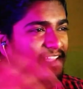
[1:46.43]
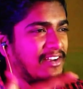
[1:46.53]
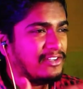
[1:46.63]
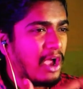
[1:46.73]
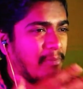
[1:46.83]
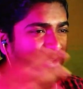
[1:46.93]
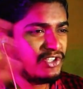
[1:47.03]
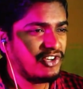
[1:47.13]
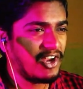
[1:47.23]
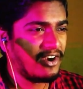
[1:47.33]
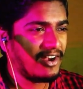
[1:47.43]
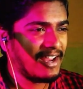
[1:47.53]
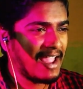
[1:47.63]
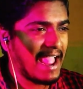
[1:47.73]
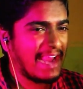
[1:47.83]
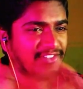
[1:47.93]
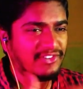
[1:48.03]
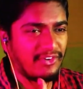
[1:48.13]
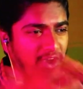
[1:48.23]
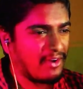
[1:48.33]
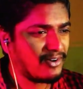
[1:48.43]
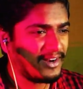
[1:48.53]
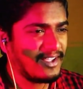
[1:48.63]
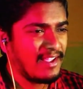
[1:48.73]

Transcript: Tom and Jerry hand-drawn